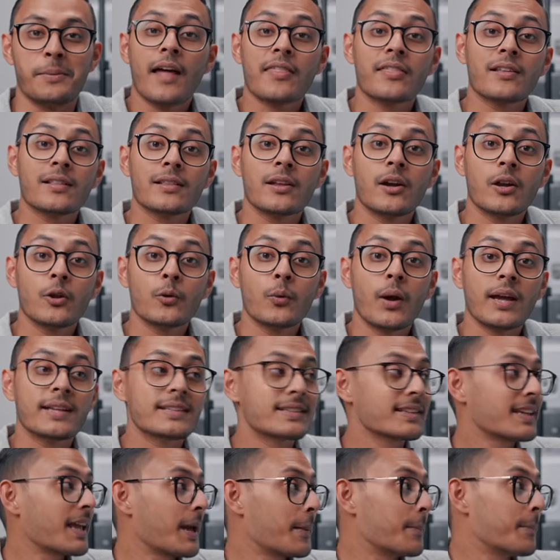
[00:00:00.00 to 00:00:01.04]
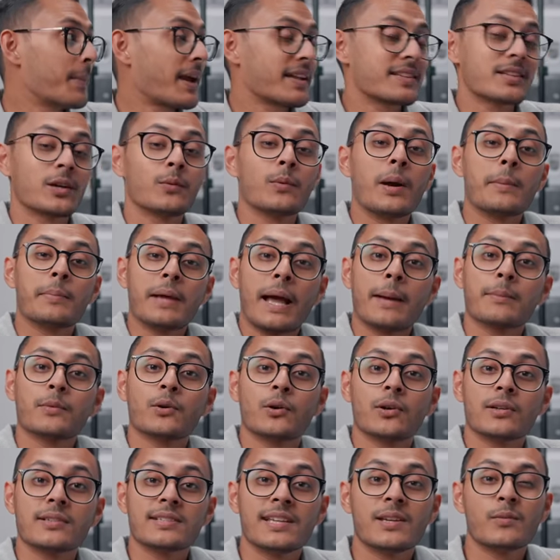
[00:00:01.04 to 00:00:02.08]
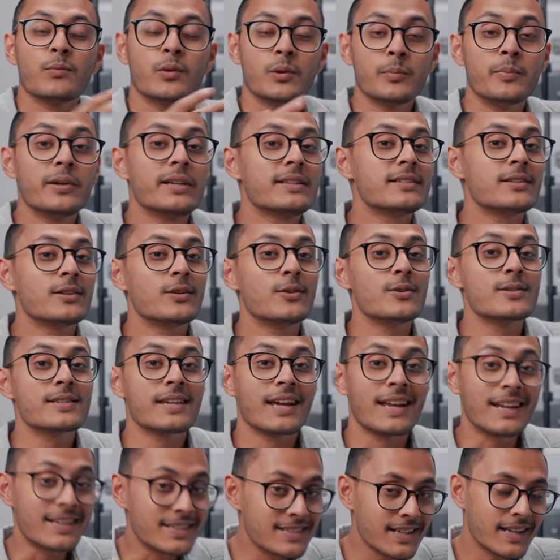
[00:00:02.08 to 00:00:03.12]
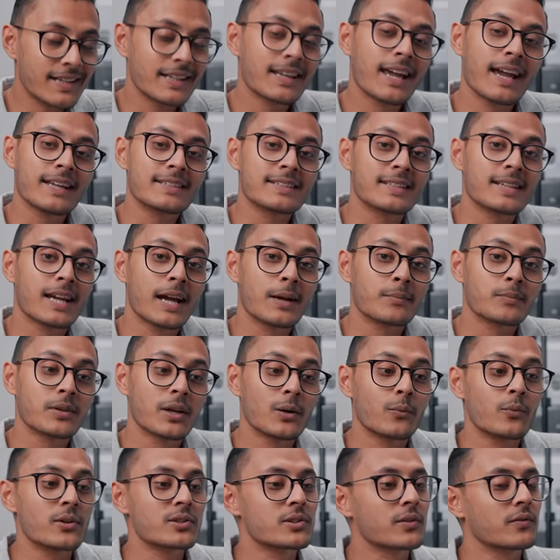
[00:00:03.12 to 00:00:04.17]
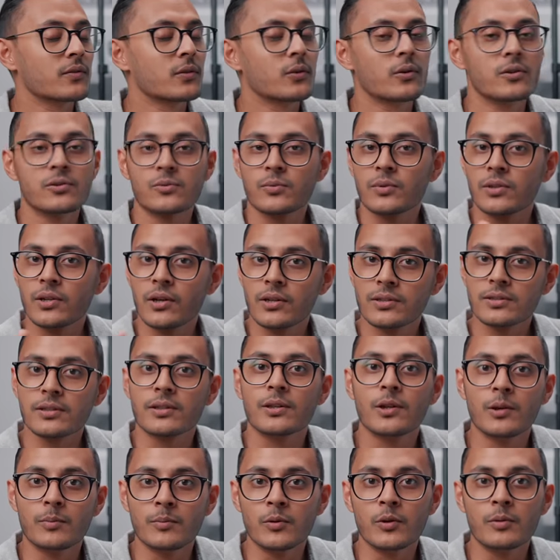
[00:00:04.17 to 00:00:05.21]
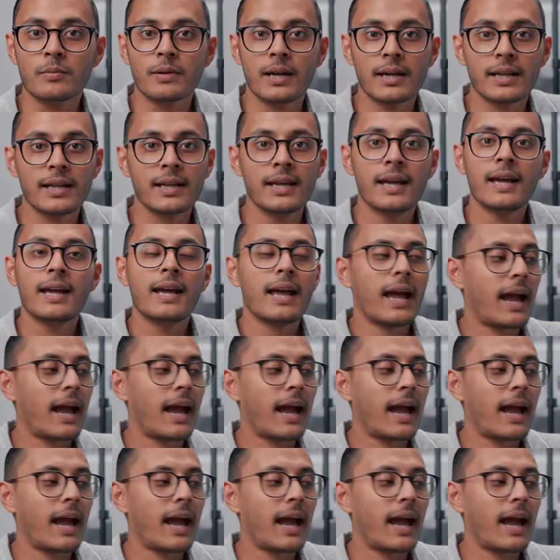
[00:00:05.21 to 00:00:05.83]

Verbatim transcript: I think the only way to get better webcam quality would be to use a dedicated camera, which of course would cost a lot more money